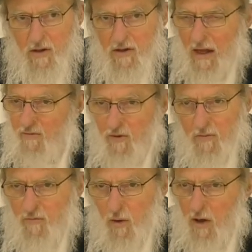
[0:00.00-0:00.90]
Not
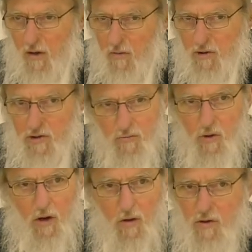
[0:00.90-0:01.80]
from Ruach HaKodesh.
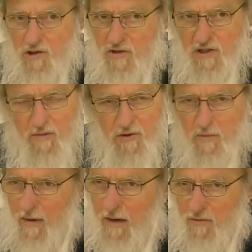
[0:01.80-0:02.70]
Ruach HaKodesh doesn't give you the
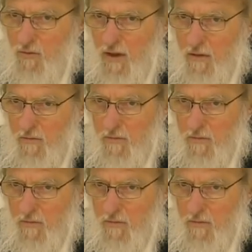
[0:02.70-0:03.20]
power to do that.